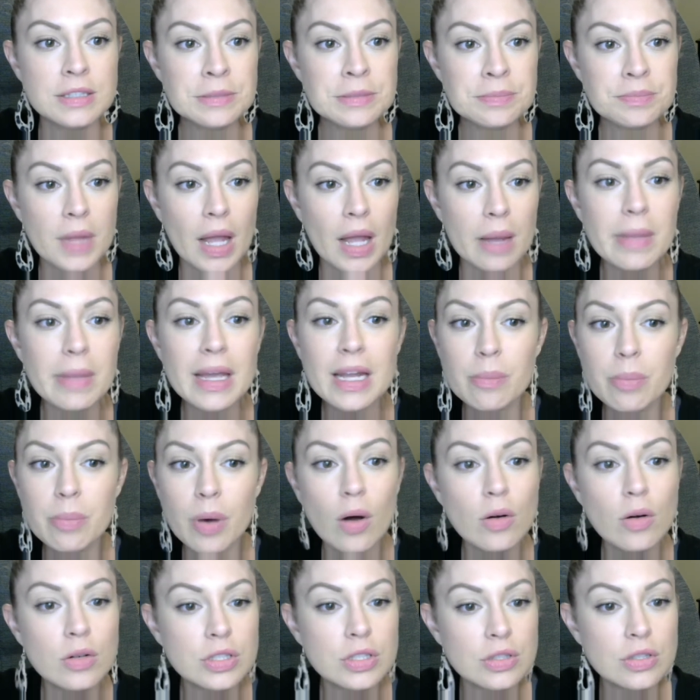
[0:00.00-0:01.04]
I made a
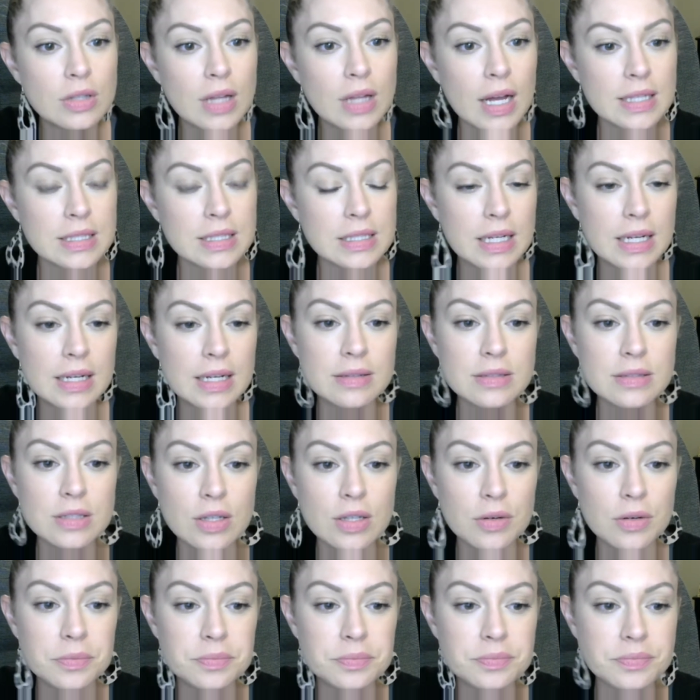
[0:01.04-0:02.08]
poster last night.
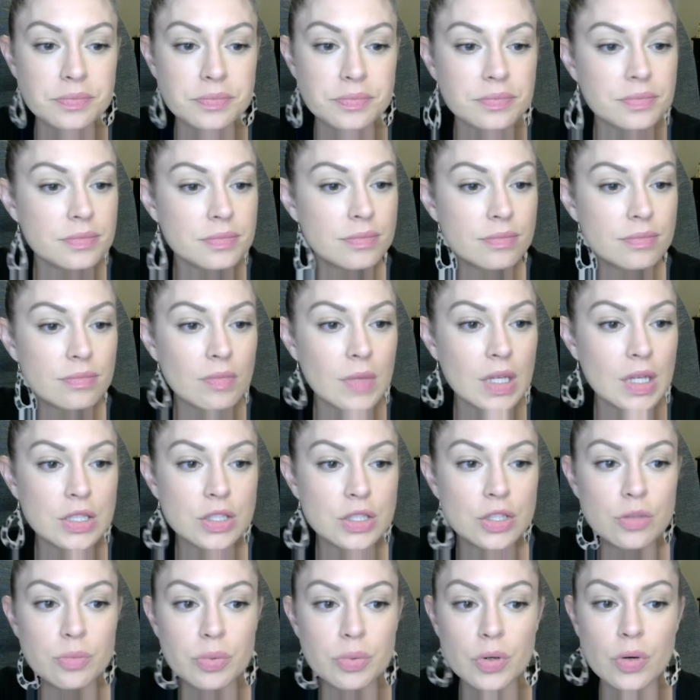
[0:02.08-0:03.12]
So it's
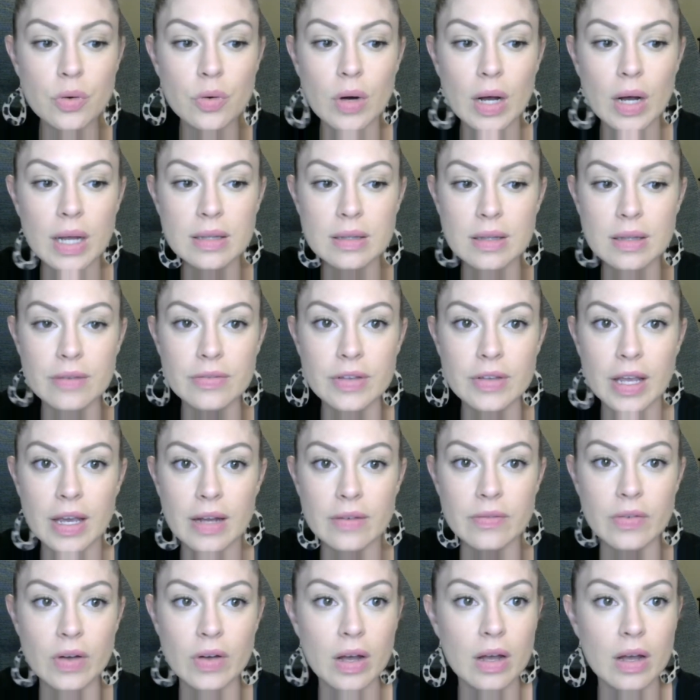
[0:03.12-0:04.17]
super cool. I love
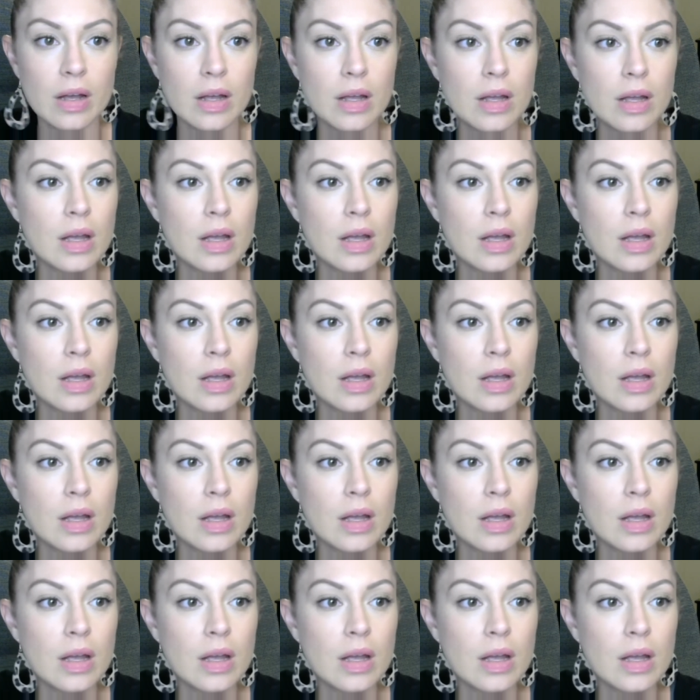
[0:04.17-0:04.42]
Canva.